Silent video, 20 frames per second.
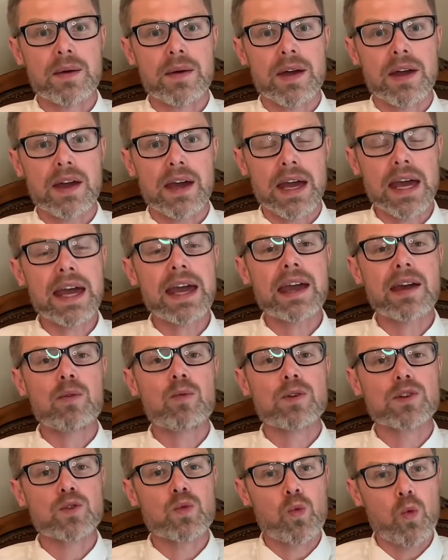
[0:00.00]
he
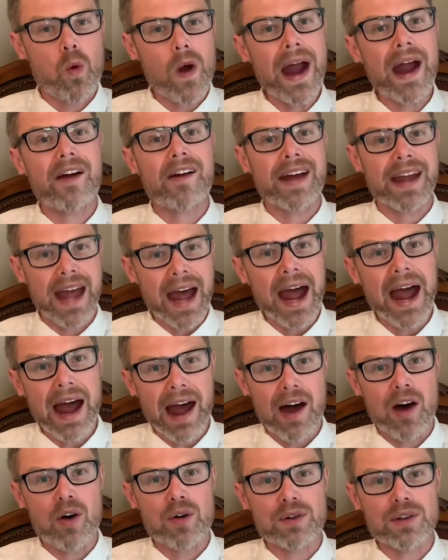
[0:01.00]
was wearing
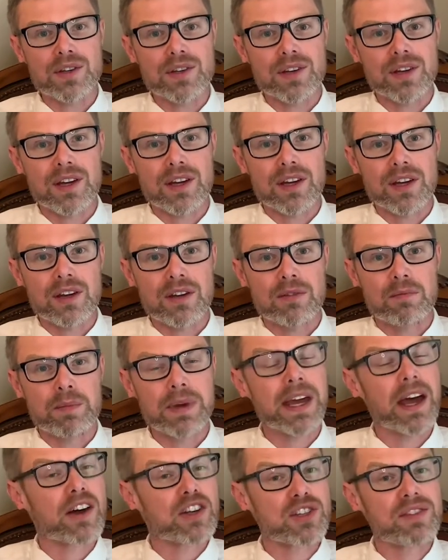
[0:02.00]
out
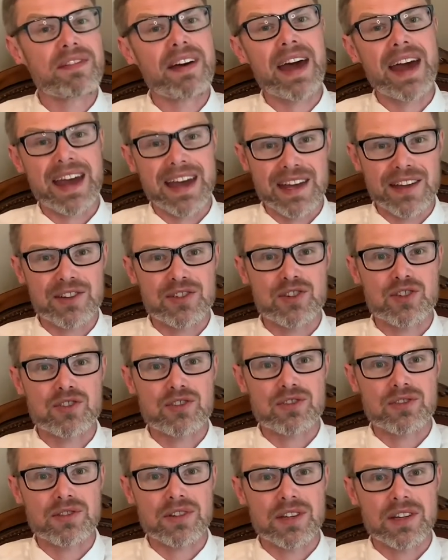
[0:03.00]
because of
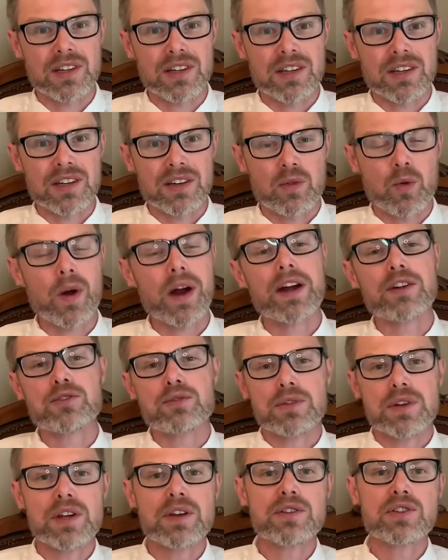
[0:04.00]
age. We're
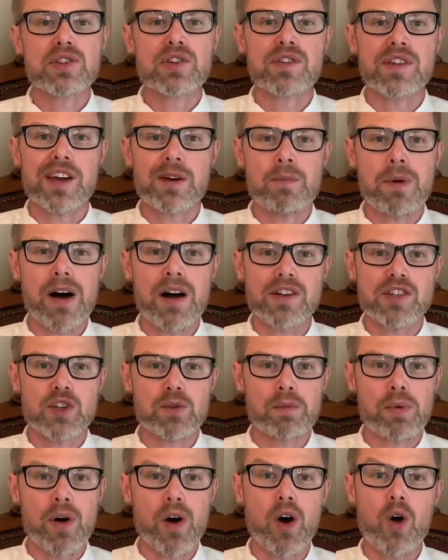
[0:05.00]
introduced to the Apostle
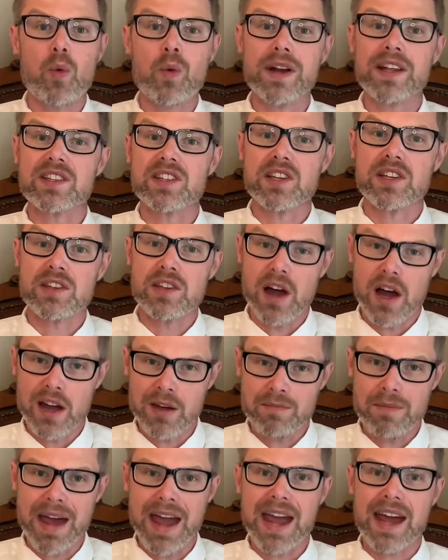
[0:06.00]
Paul when he's a
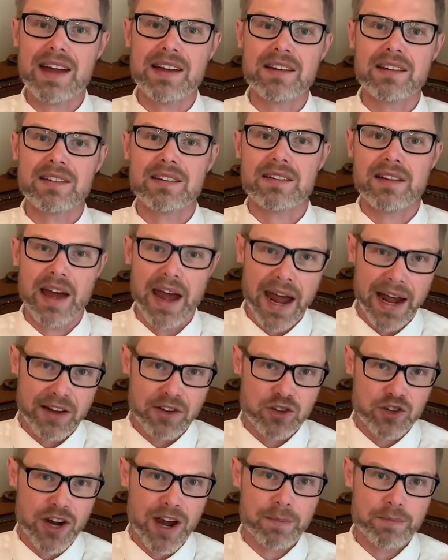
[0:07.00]
young man,
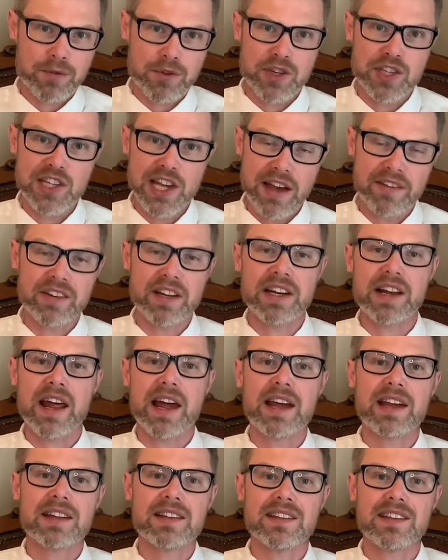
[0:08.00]
Acts chapter 7 and
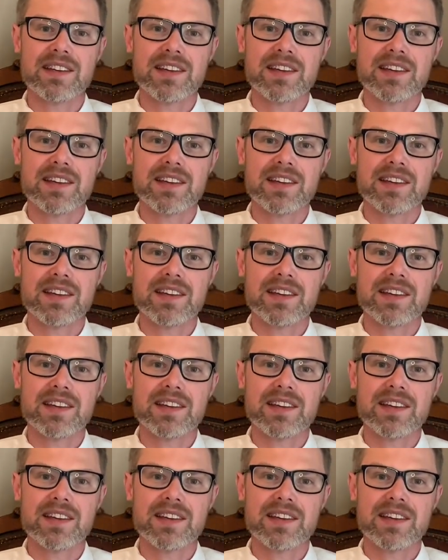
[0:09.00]
8,